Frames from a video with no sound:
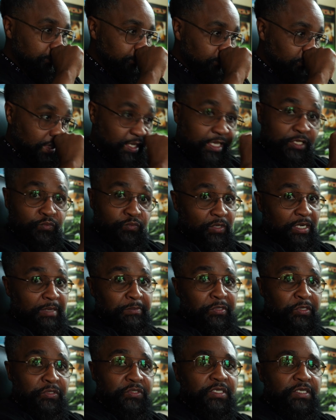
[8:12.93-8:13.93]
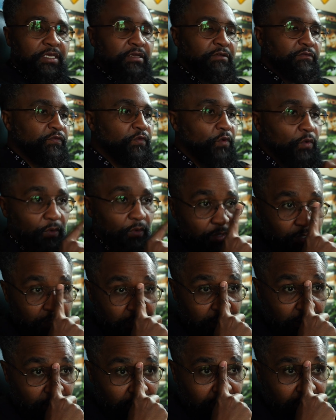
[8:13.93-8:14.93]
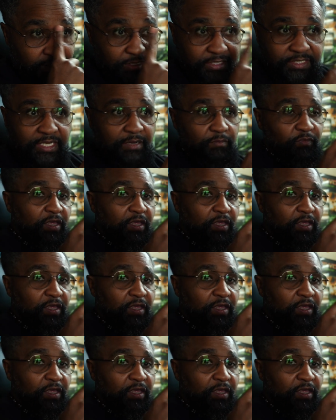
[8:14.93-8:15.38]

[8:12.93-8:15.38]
is what I'm using it for. Same